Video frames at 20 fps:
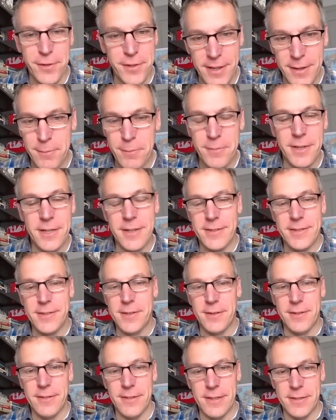them. It's
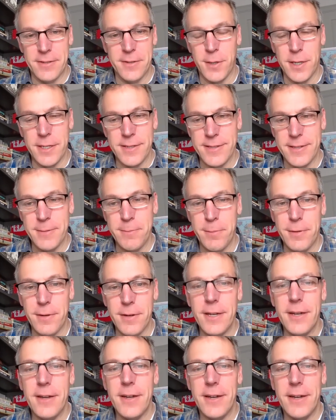quite simple.